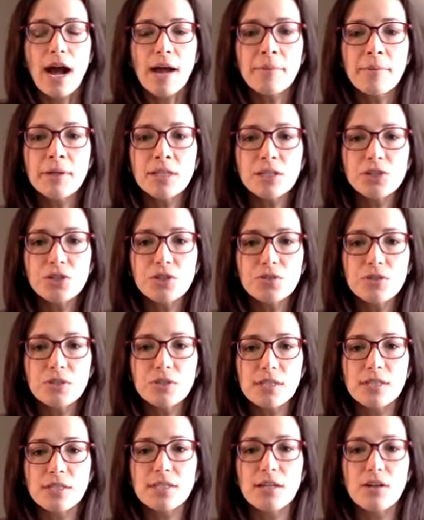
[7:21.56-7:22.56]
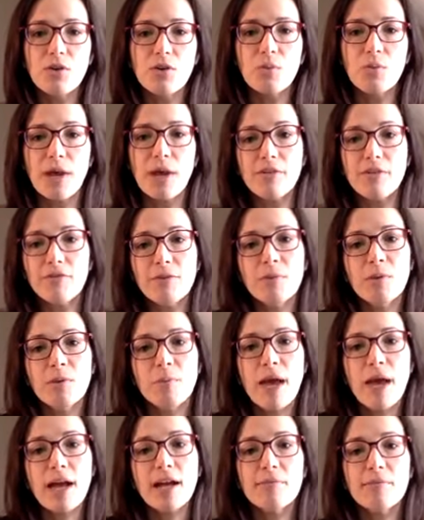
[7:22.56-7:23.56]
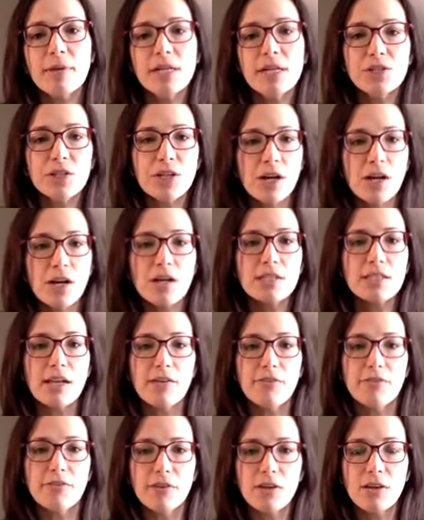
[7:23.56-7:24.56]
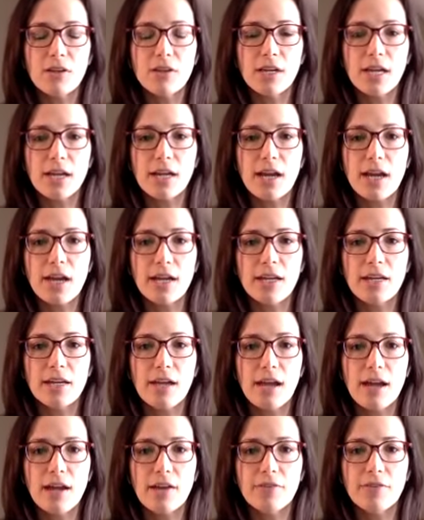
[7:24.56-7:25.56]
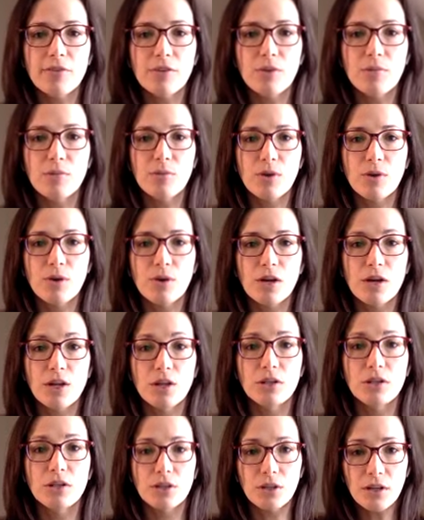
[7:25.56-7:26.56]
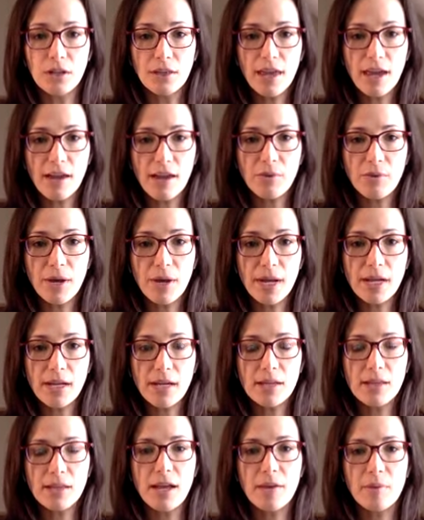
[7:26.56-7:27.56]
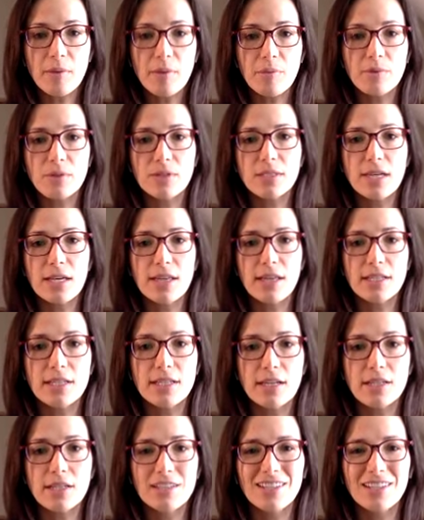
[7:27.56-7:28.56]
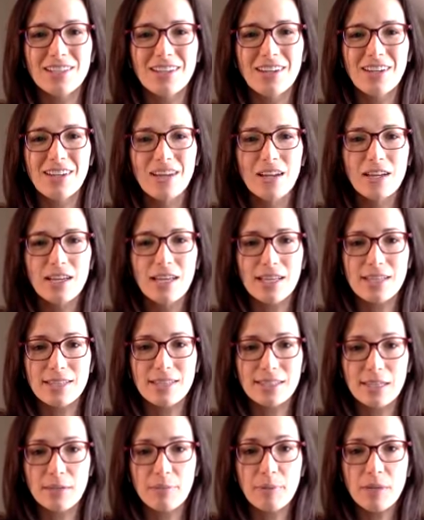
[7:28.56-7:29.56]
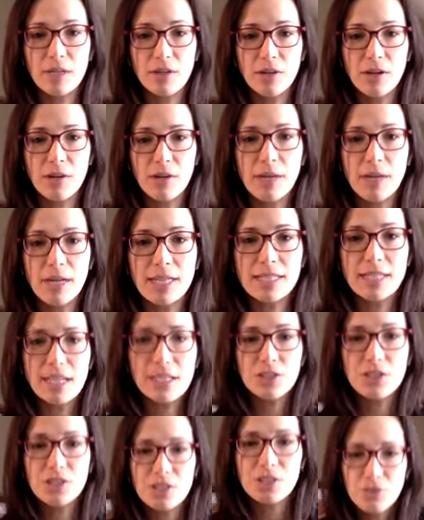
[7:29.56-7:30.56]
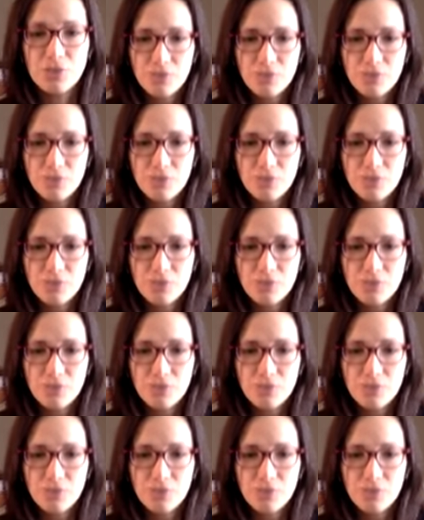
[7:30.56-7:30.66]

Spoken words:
I'm going to choose to sit away from the back of my chair because I feel like I feel more alert that way. A lot of people say they tend to get sleepy during meditation.